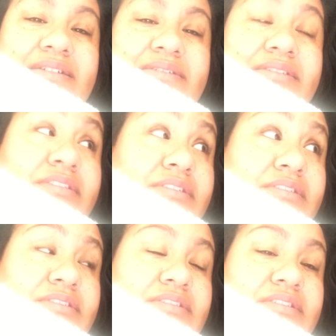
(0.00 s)
eat
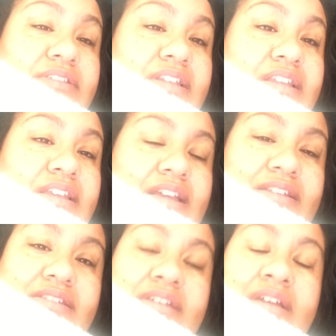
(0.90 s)
something right now?
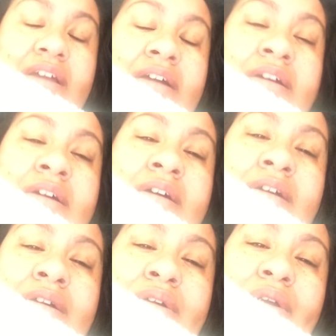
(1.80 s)
Yes. Like that candy
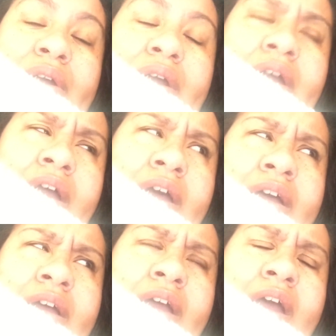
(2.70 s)
on the floor right
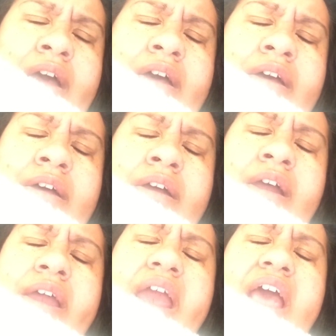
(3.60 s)
now?
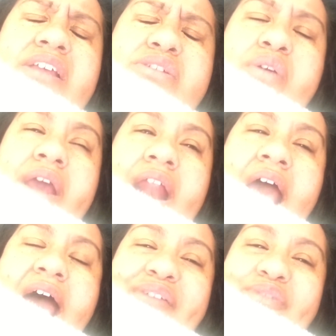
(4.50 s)
Yes, you can
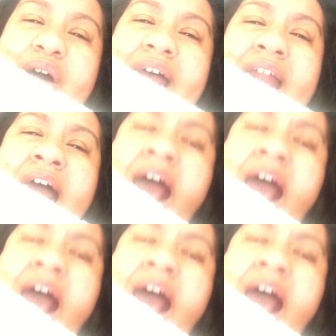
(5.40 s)
have one.